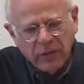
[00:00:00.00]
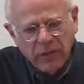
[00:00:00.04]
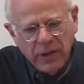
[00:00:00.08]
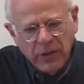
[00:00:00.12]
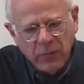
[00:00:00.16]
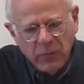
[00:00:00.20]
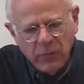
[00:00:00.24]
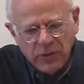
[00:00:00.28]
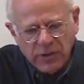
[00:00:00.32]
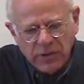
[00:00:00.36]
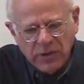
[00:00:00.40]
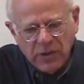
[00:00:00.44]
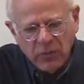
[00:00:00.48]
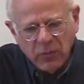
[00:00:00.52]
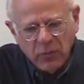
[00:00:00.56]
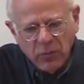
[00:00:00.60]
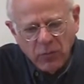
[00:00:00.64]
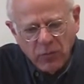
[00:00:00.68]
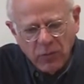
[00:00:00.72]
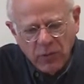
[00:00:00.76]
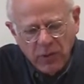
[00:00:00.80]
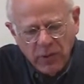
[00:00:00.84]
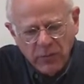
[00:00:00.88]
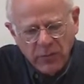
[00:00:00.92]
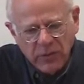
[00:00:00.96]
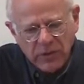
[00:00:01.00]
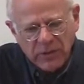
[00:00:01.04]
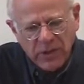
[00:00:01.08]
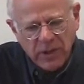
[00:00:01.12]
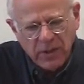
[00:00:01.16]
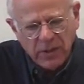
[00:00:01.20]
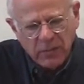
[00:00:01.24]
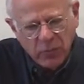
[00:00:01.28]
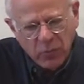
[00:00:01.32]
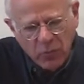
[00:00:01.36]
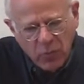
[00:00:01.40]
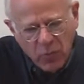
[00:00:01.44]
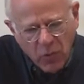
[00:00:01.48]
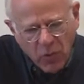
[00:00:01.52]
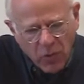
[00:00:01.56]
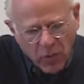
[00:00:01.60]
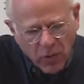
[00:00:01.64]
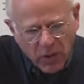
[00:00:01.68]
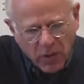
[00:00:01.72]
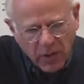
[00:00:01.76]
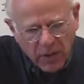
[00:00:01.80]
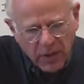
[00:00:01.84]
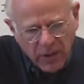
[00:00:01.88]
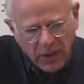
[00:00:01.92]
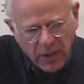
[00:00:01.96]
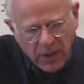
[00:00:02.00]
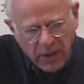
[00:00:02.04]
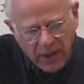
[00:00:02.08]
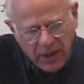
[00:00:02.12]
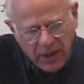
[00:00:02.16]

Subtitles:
It was a war